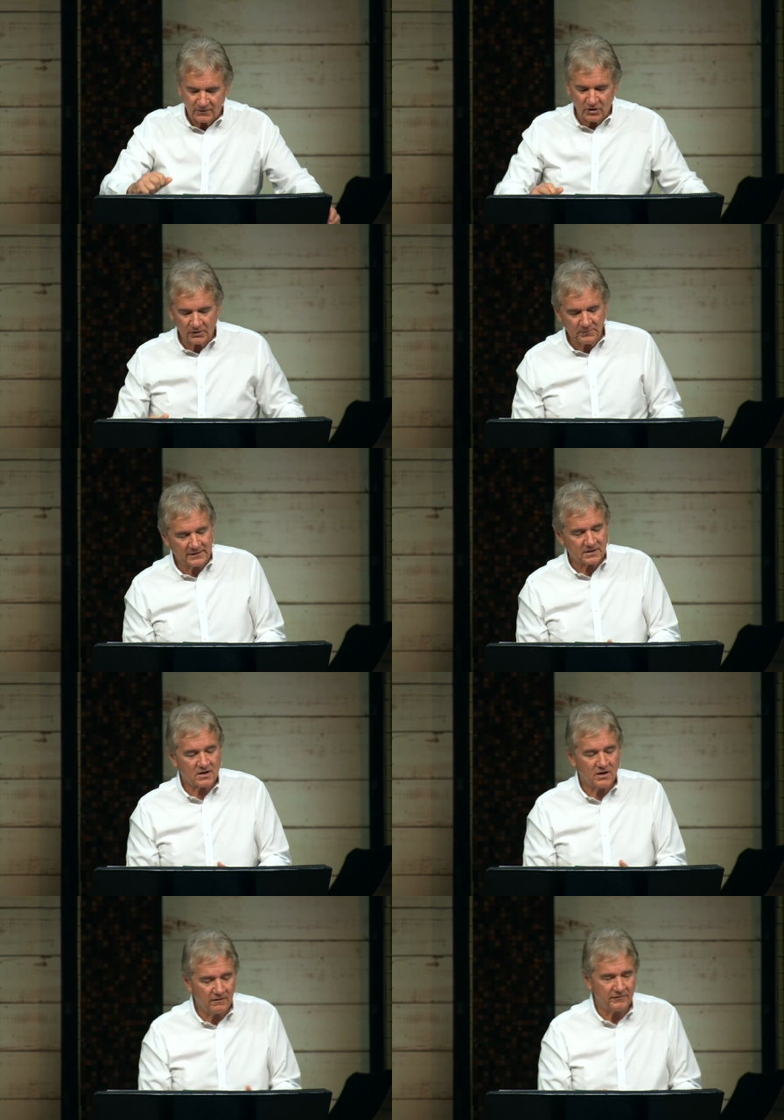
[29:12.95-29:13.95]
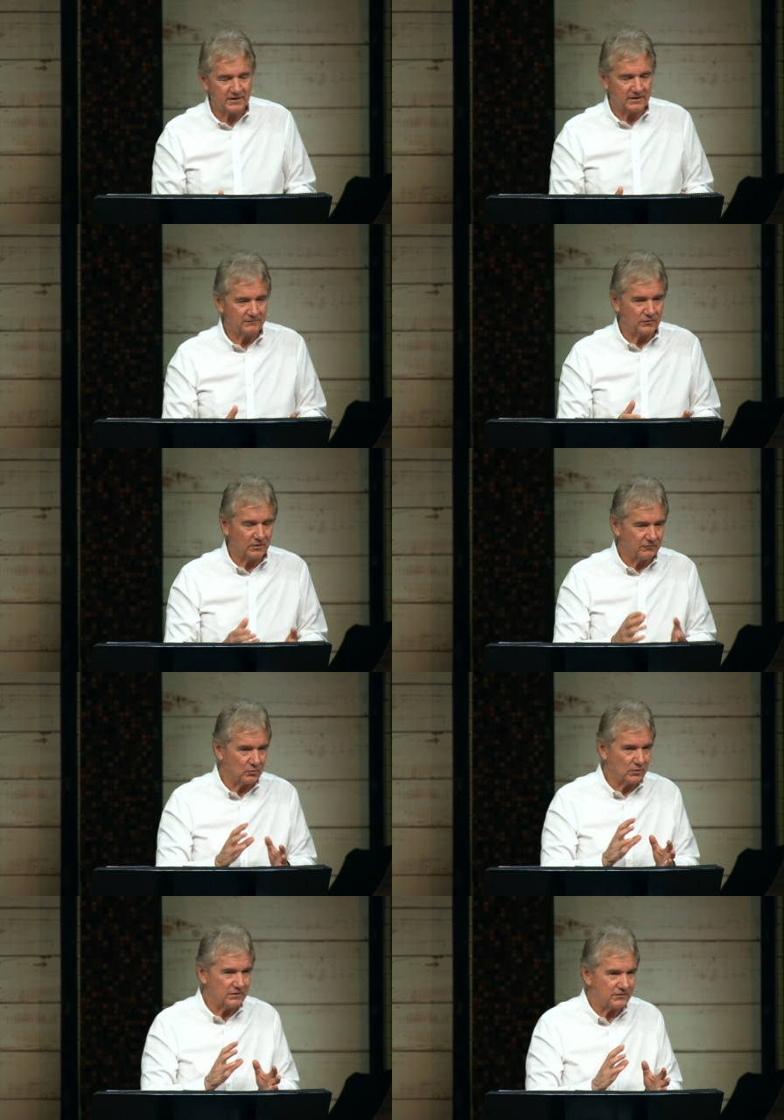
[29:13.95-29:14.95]
God made a covenant, if you, if
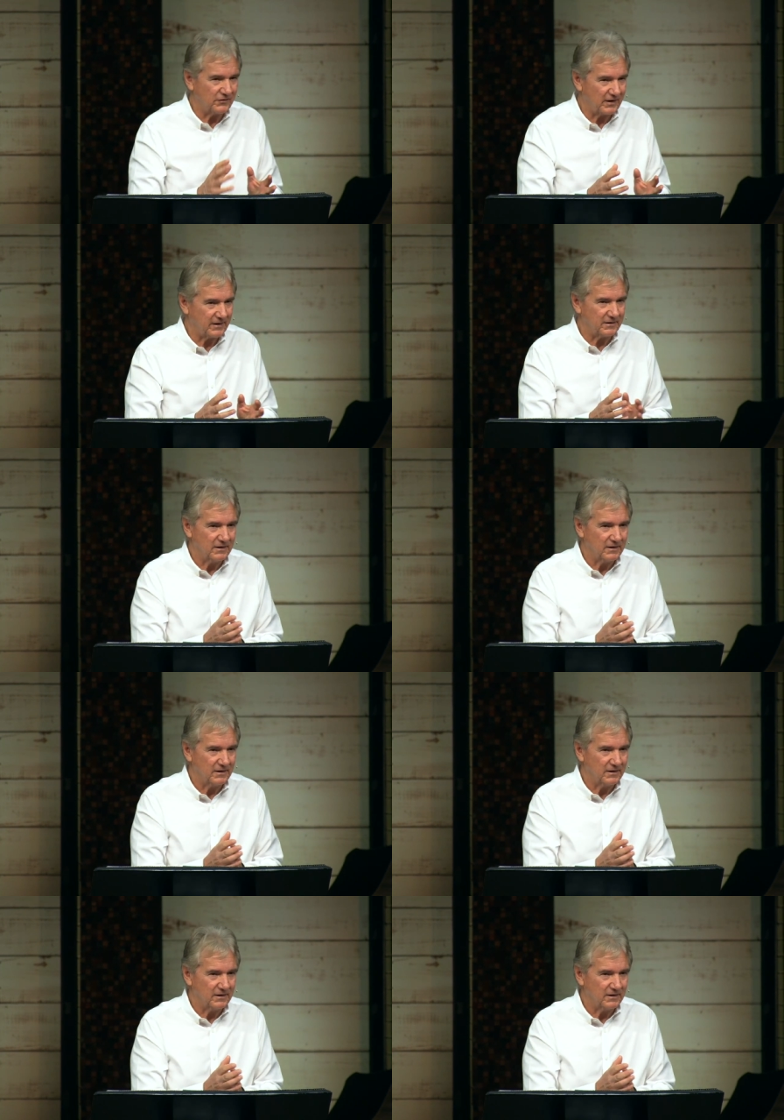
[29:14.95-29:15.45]
you read 2